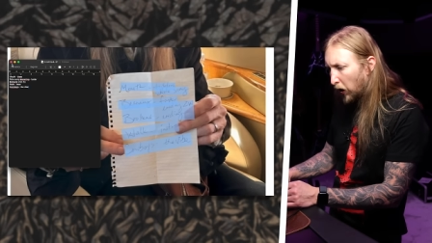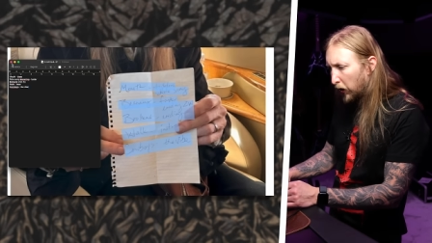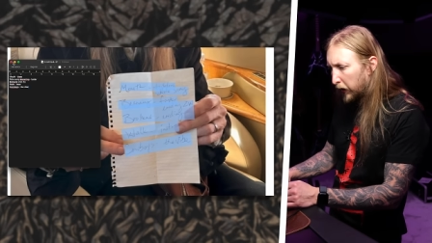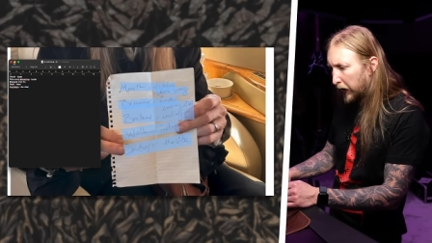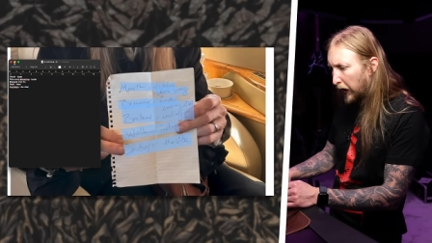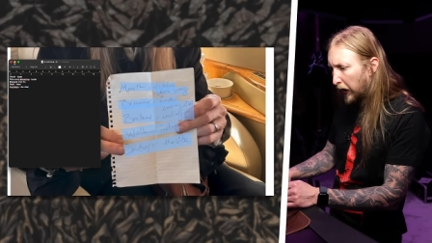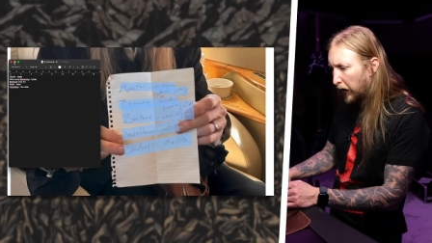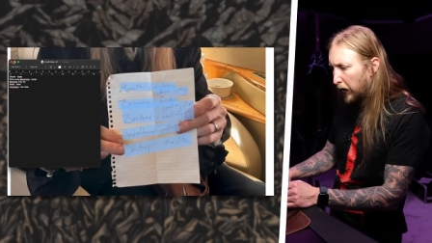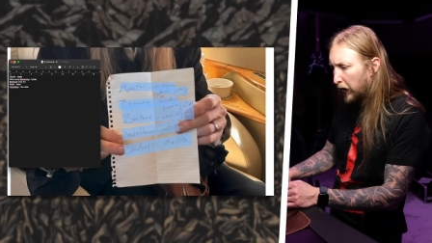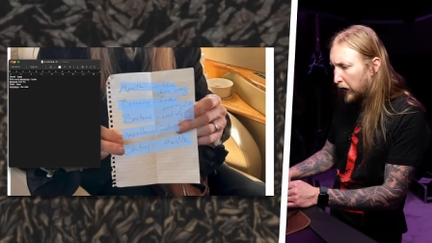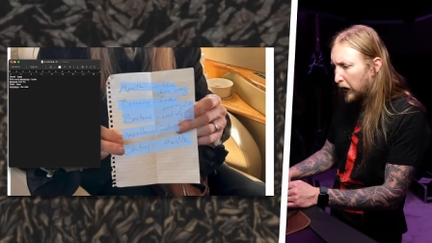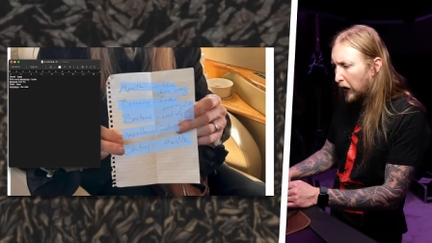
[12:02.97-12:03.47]

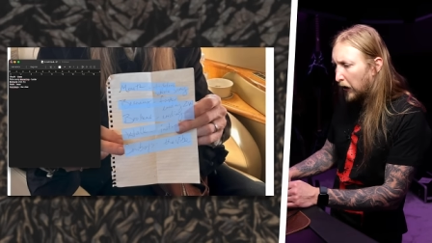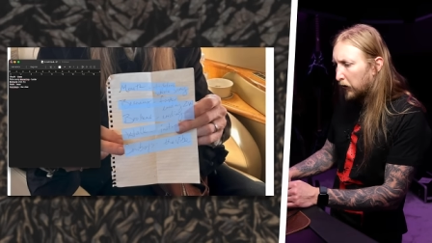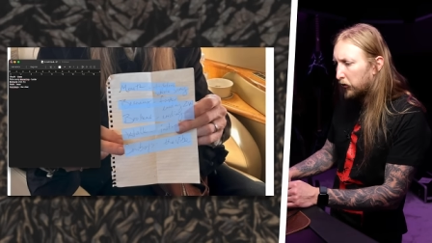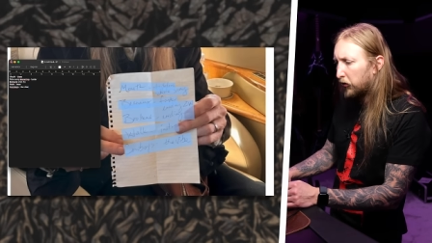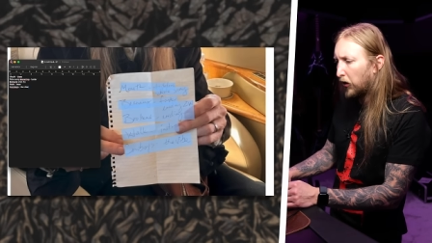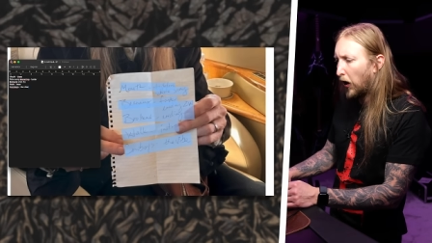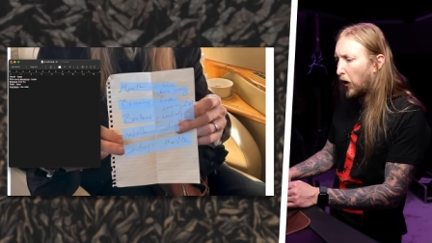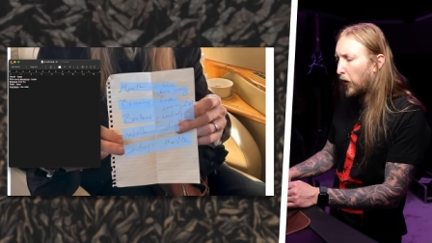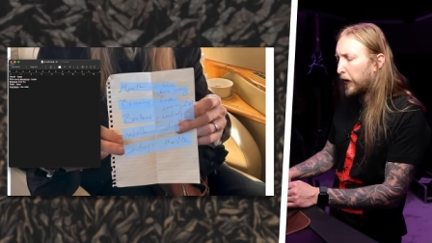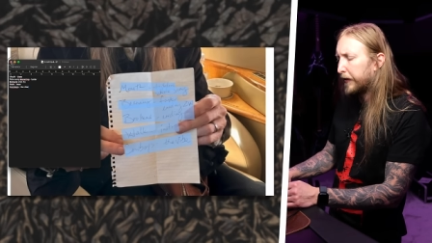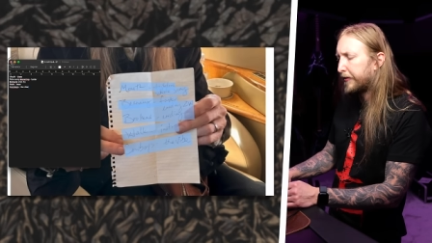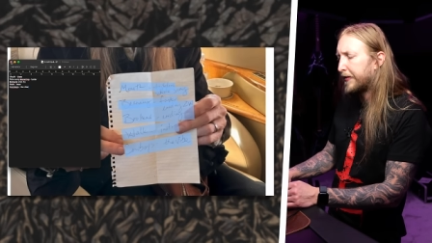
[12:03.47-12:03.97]
Okay,
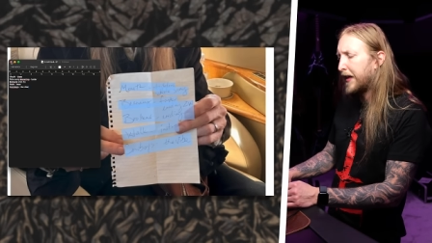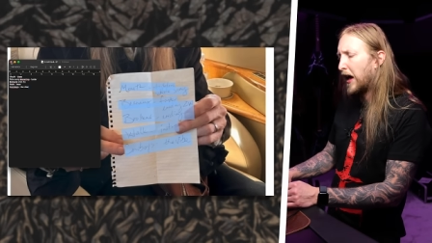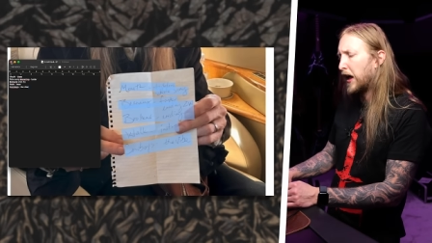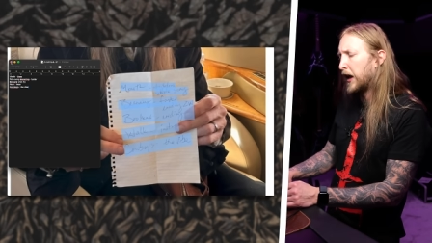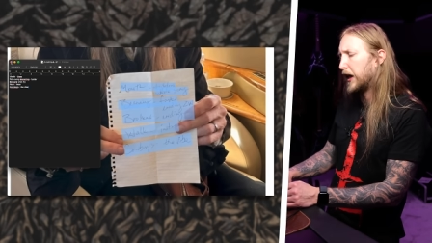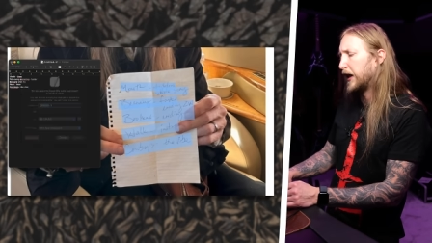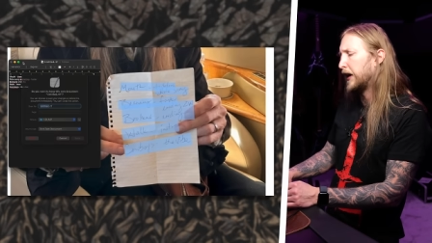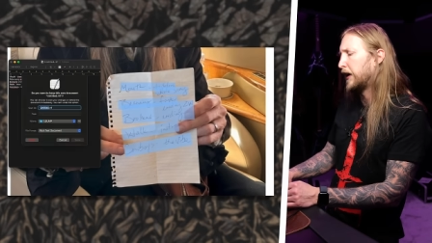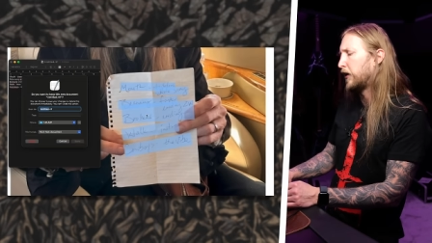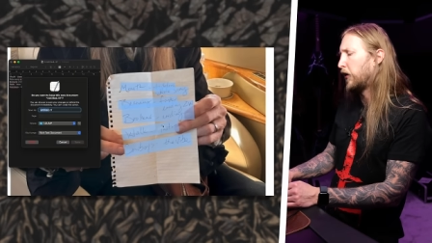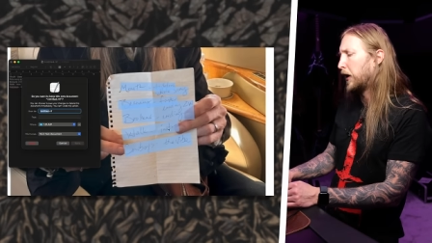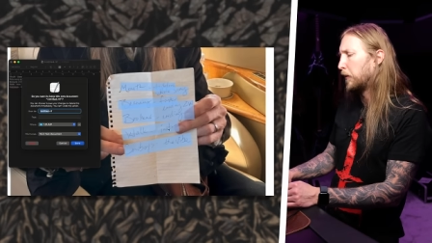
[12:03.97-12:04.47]
so it's not
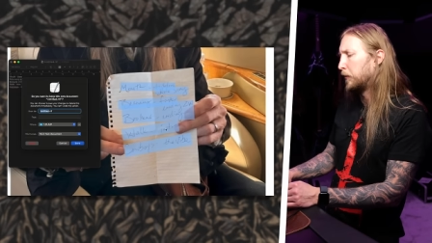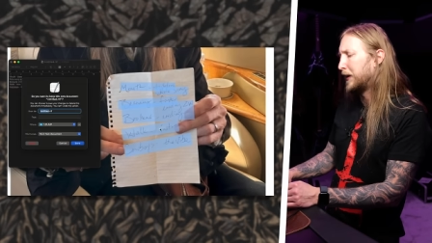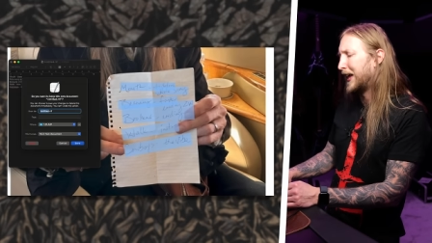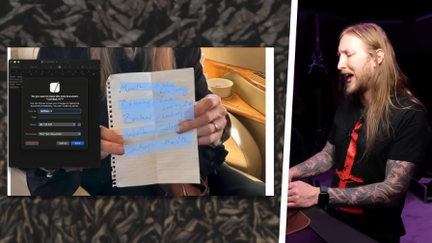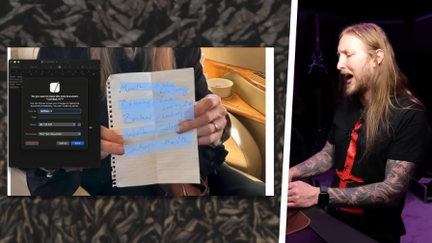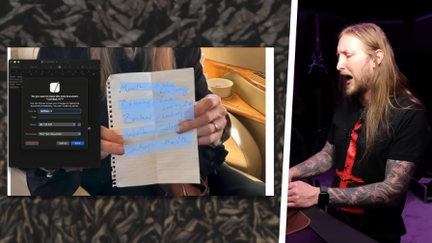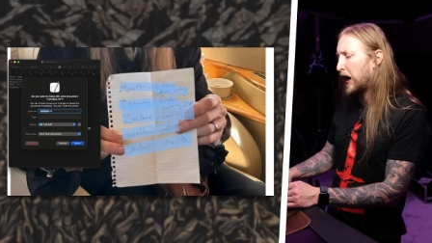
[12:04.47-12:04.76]
incredibly